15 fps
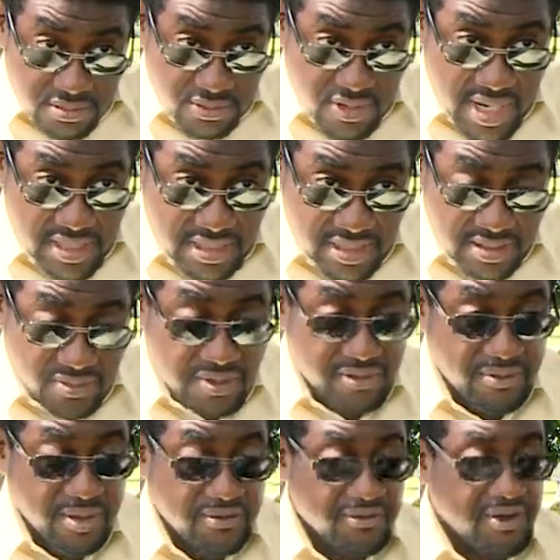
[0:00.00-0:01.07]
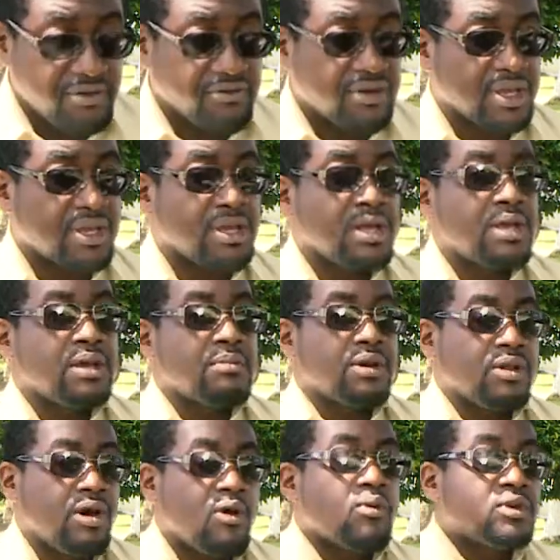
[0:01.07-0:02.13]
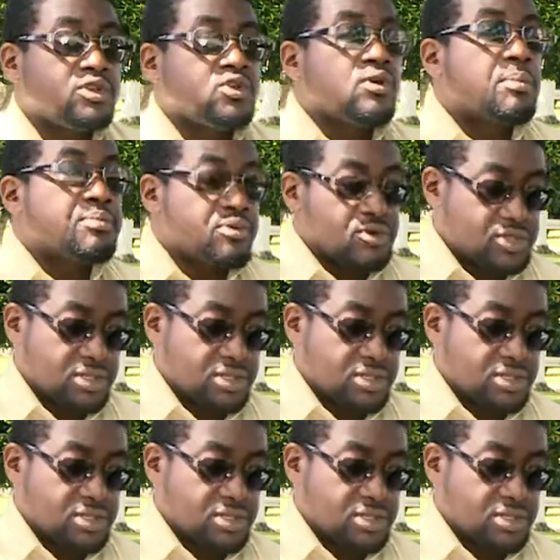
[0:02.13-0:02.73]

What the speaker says: Granted, we have been very fair, but how would you approach it,